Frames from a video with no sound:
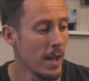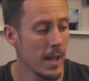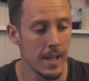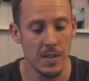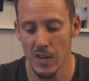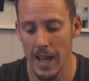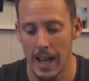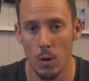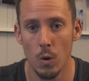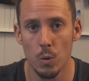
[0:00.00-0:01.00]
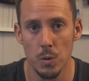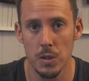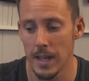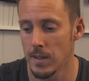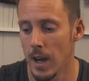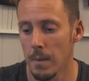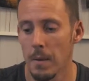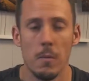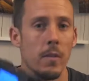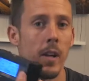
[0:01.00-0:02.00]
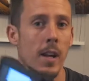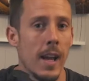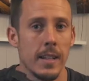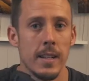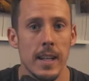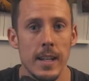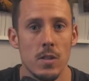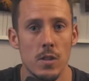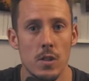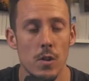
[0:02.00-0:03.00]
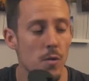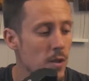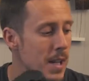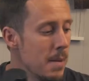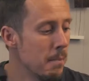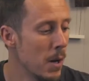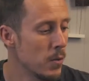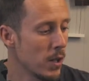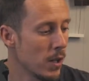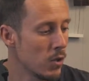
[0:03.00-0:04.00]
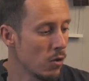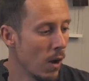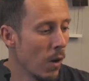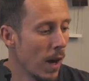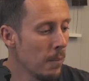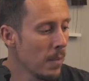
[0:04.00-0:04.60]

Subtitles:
is now all set up, and we've connected it to the motion controller.